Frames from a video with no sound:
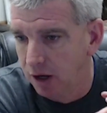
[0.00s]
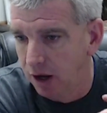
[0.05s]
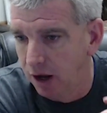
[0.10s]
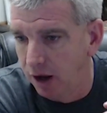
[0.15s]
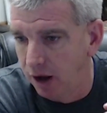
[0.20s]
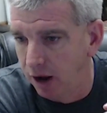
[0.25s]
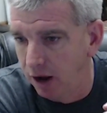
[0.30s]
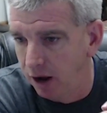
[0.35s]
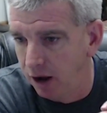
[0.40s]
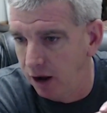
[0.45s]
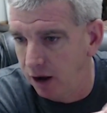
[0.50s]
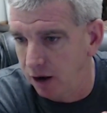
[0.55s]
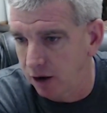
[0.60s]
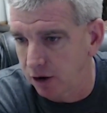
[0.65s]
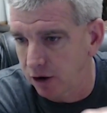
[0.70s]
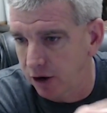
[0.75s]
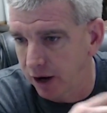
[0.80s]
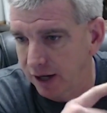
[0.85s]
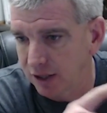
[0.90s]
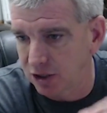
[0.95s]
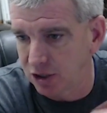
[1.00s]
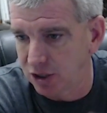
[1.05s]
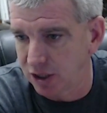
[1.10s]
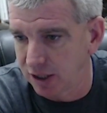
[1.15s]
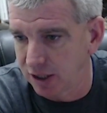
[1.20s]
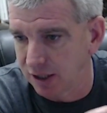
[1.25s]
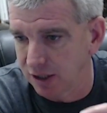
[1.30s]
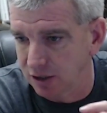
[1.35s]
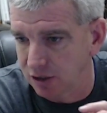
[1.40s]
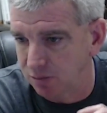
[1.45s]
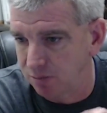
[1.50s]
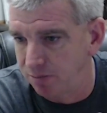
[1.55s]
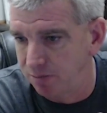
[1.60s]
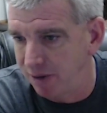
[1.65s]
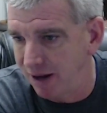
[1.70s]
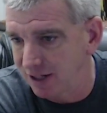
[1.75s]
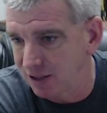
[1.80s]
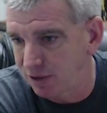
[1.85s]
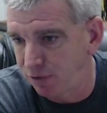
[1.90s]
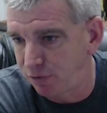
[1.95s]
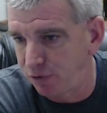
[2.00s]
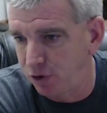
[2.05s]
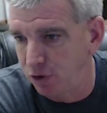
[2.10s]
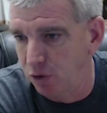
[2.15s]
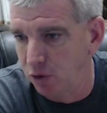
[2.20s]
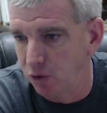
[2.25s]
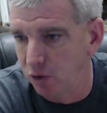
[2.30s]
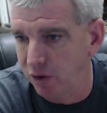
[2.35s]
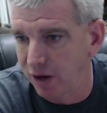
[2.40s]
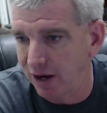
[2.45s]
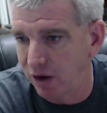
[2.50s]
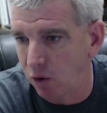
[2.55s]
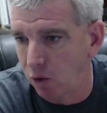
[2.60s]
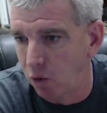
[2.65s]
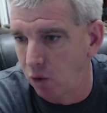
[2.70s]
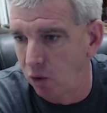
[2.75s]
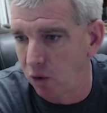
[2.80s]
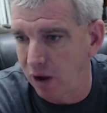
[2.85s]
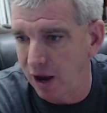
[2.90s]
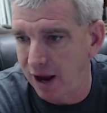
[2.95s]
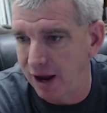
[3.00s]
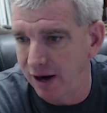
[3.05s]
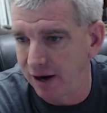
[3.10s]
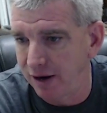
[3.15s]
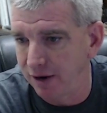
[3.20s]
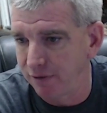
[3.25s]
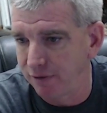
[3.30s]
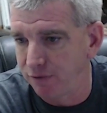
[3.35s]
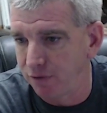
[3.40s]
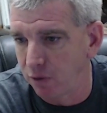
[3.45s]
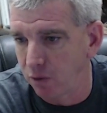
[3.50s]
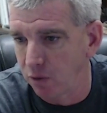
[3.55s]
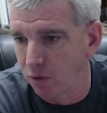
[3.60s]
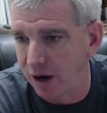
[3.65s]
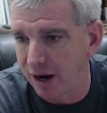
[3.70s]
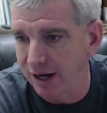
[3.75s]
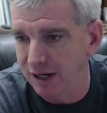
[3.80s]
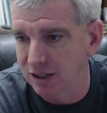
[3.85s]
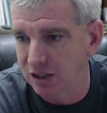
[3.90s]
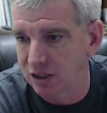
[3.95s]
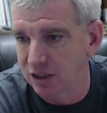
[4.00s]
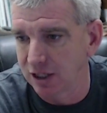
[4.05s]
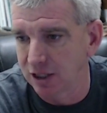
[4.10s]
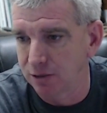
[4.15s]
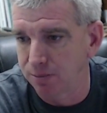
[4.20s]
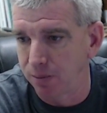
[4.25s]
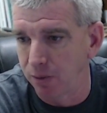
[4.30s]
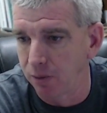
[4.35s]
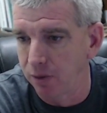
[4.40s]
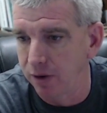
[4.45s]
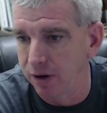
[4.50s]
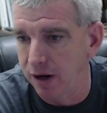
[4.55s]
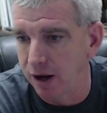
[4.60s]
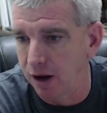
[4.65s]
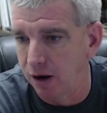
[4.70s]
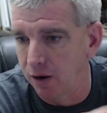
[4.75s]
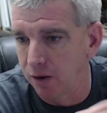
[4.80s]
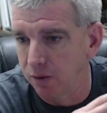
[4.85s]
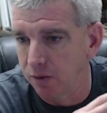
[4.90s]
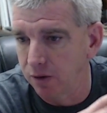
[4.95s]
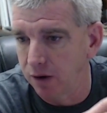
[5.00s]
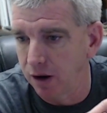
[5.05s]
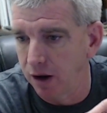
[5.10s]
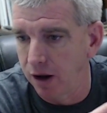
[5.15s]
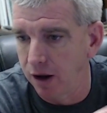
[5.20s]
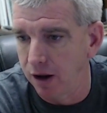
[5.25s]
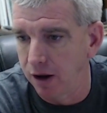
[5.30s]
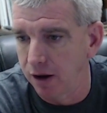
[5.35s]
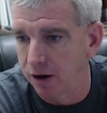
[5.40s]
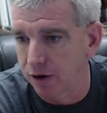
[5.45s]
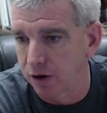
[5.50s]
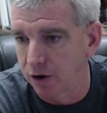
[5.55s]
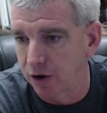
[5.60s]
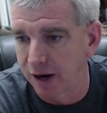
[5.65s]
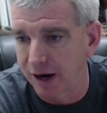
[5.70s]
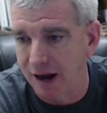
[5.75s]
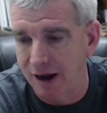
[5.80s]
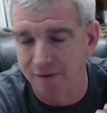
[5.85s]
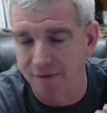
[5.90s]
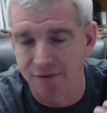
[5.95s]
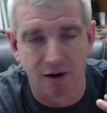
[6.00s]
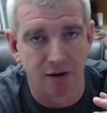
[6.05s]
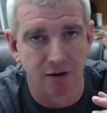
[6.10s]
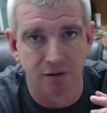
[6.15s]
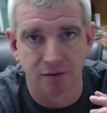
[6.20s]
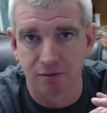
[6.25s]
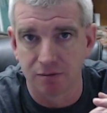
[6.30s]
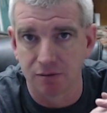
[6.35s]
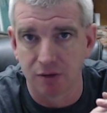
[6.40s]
Greg Jenkins, best fuel and oil additive for a 6.0. Greg, I've heard